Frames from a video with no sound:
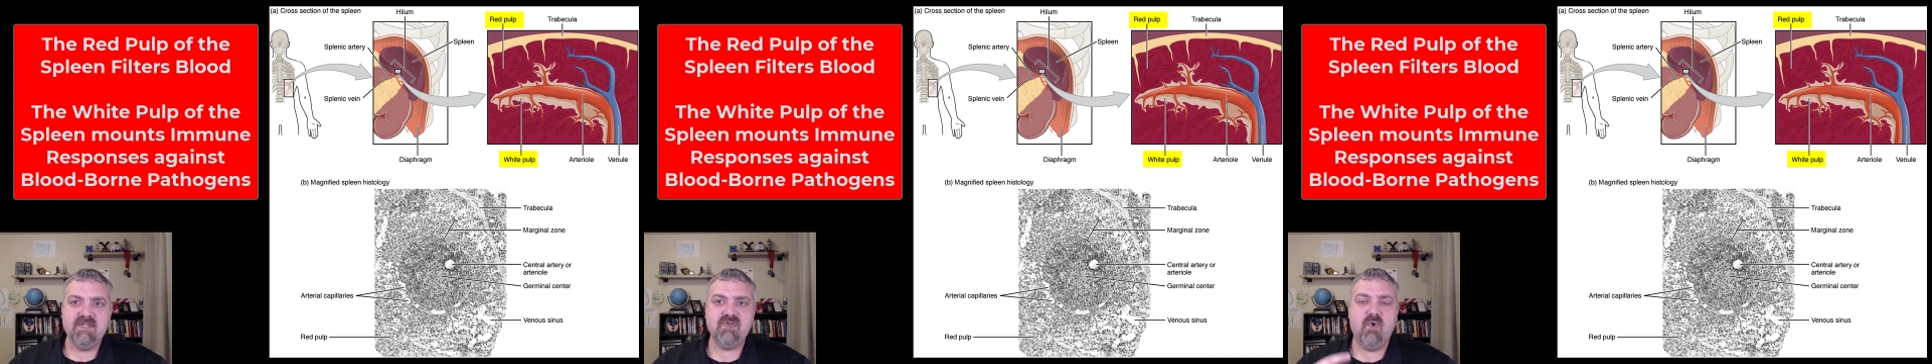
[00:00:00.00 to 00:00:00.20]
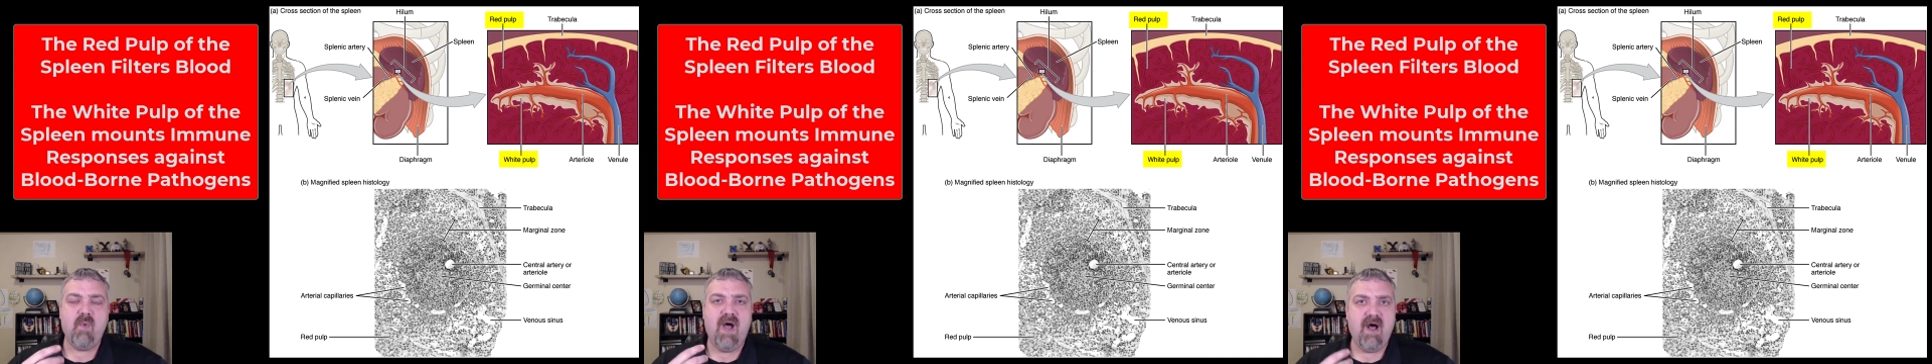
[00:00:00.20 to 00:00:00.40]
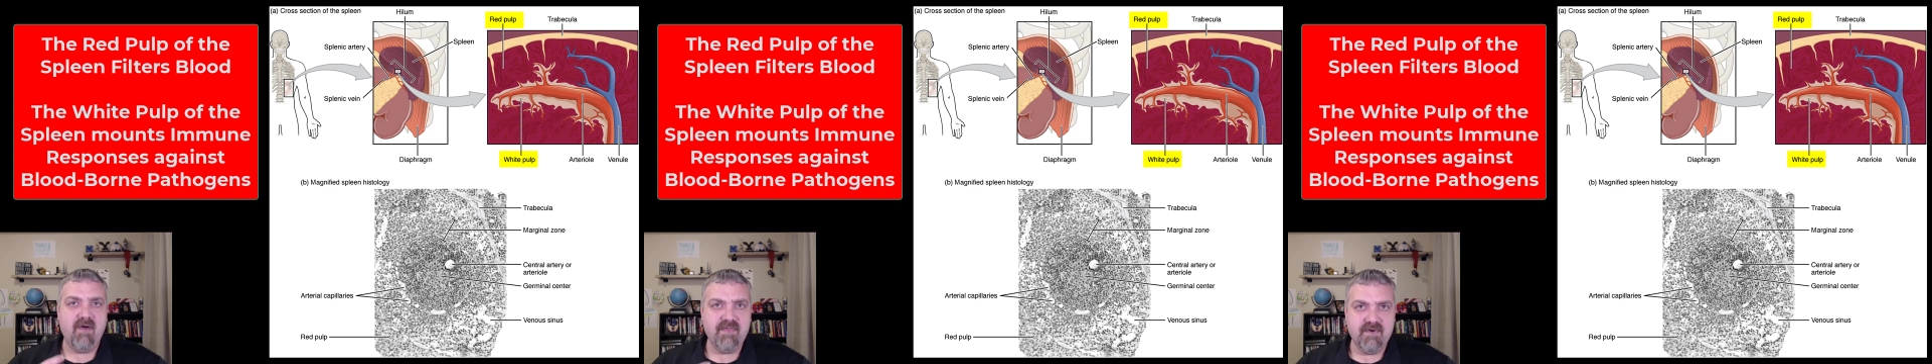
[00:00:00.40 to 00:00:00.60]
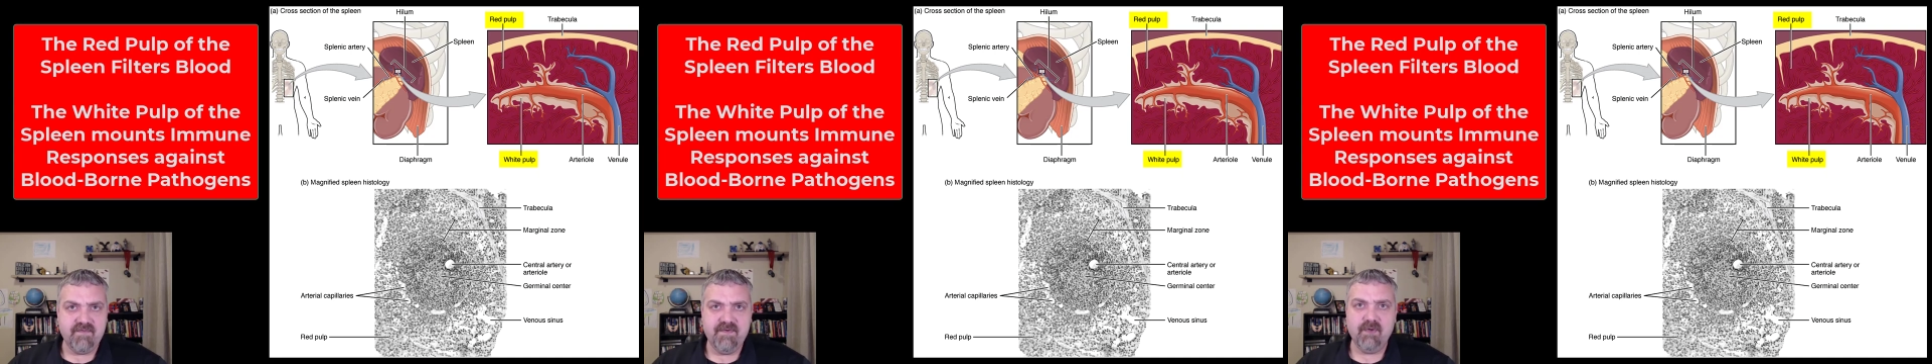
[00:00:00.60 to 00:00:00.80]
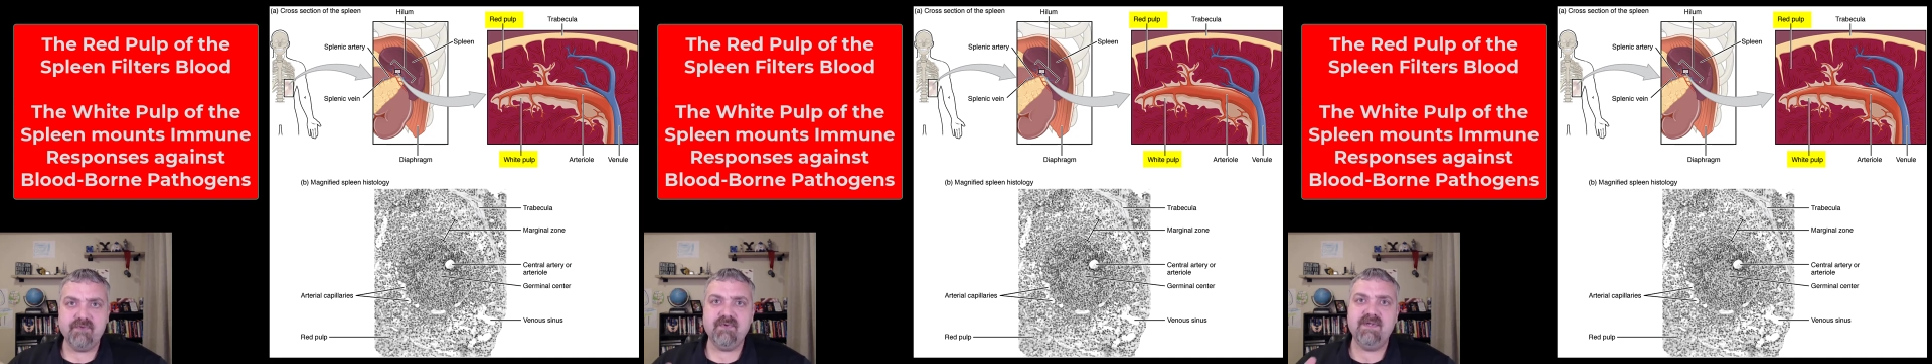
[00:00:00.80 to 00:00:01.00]
So while
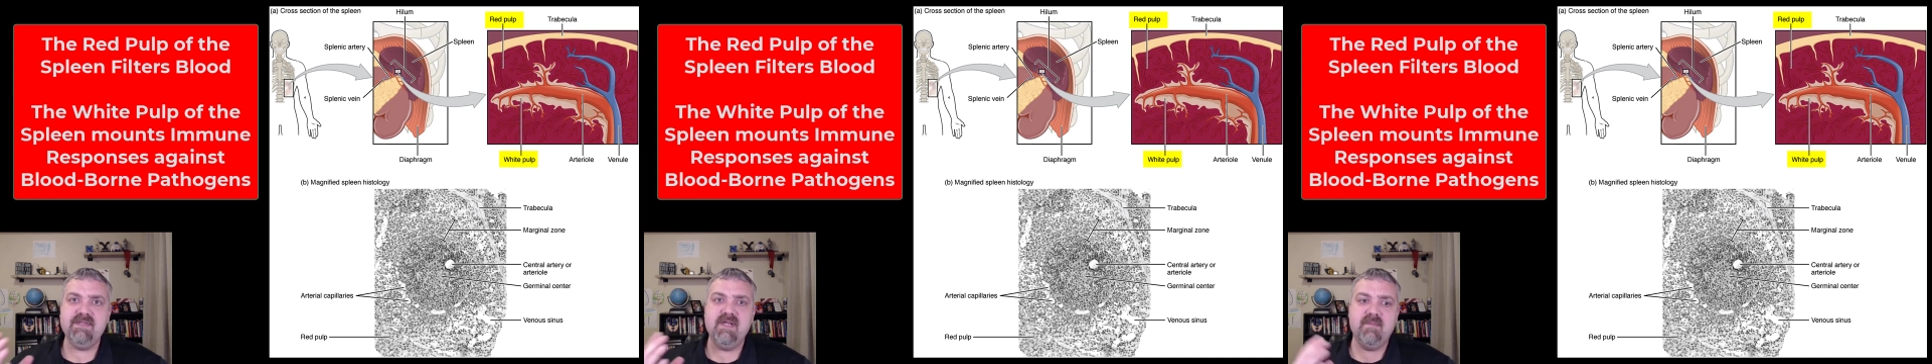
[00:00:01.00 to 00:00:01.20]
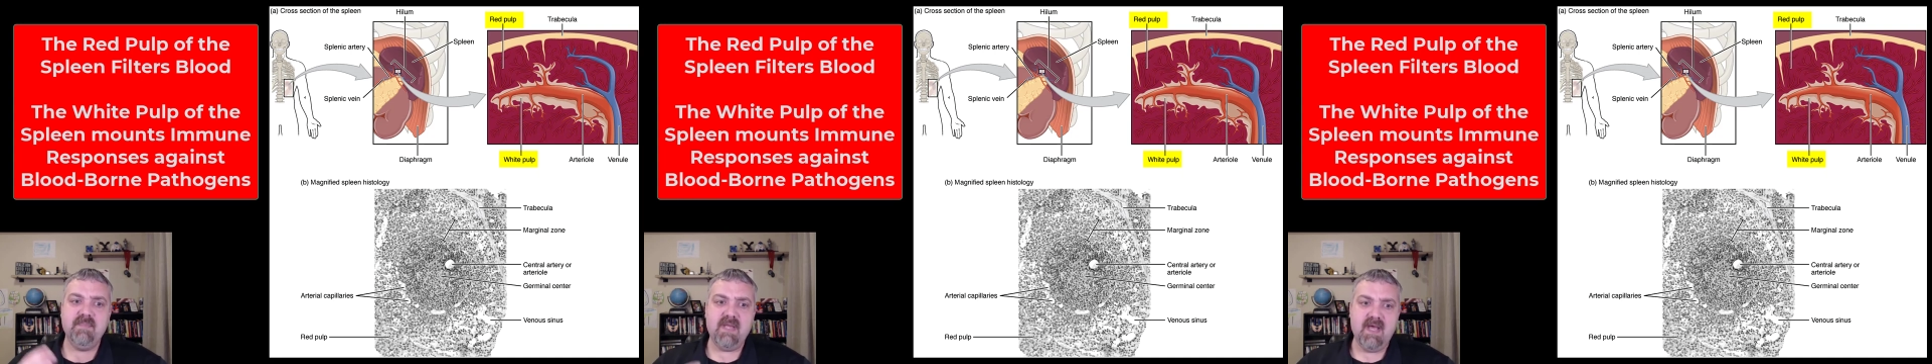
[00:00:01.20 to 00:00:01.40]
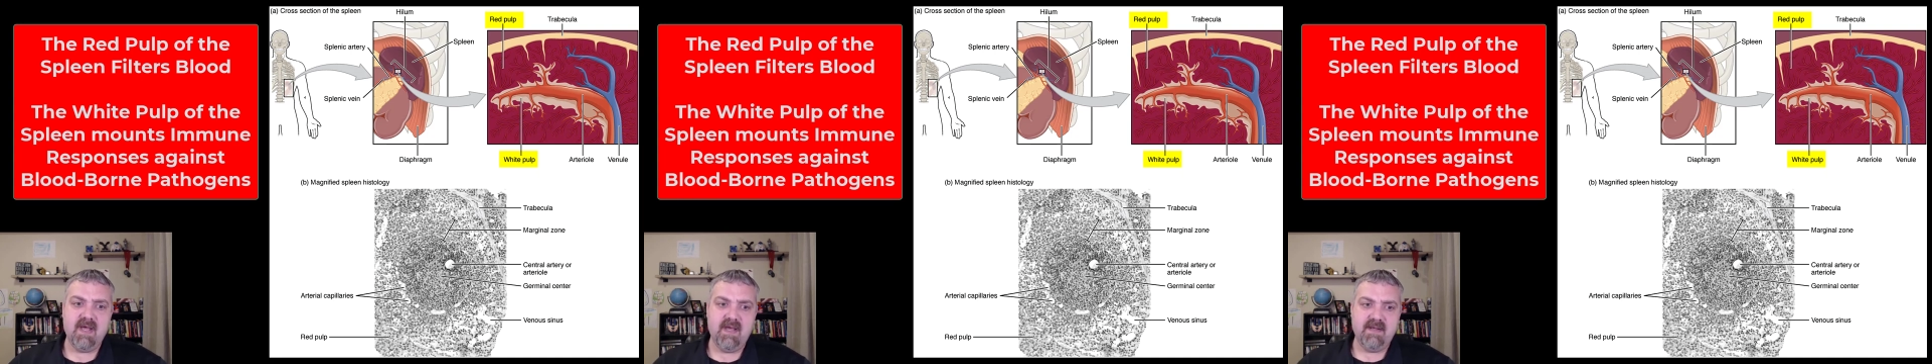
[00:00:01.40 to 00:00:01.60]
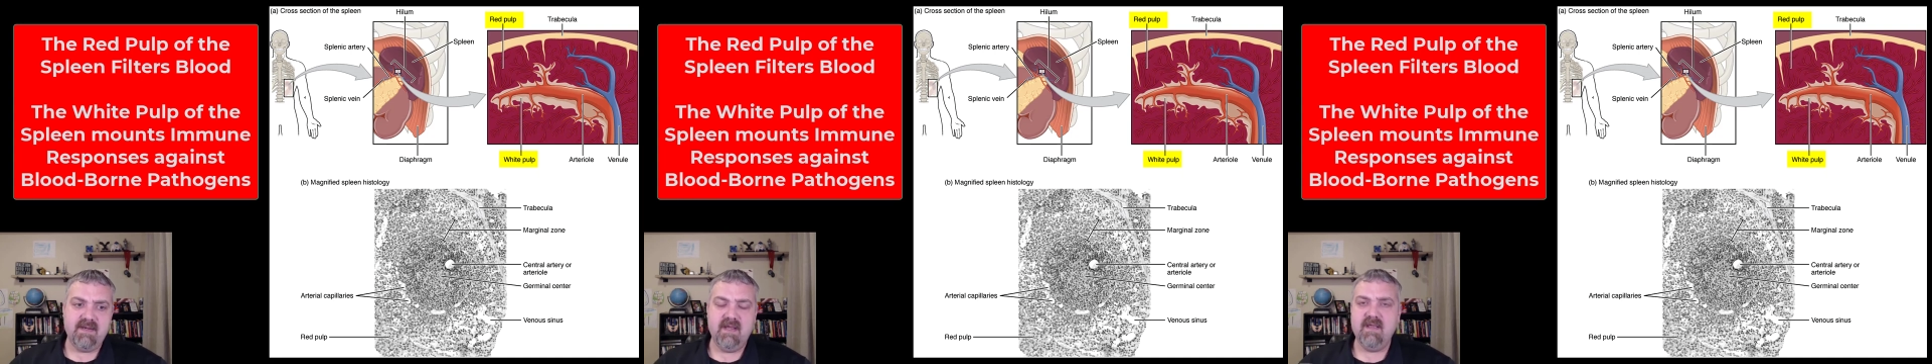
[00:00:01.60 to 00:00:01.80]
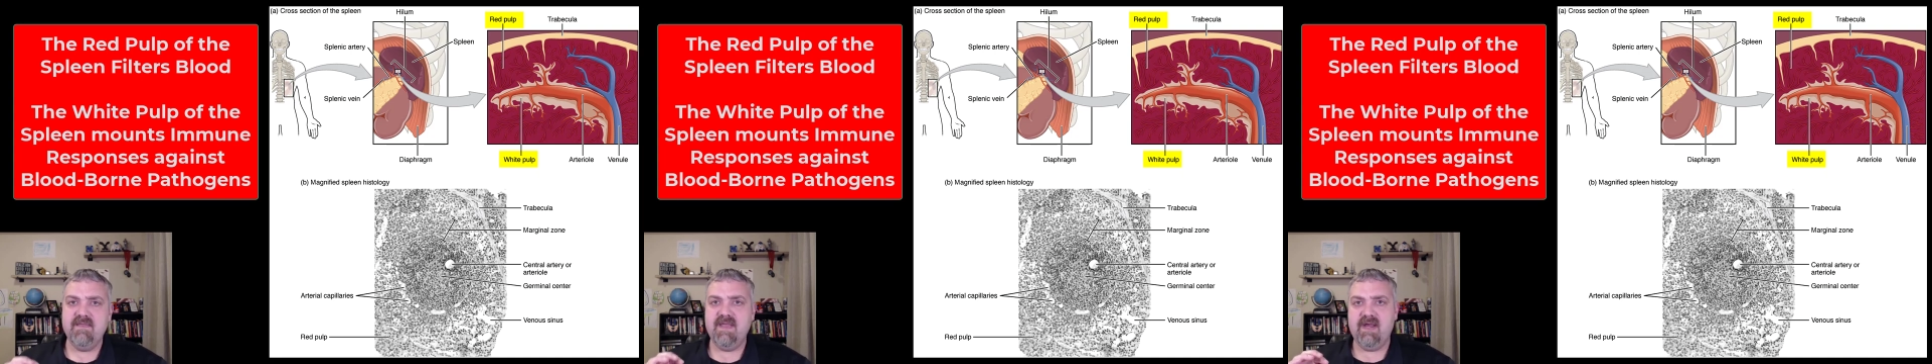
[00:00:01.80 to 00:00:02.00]
they're filtering their blood,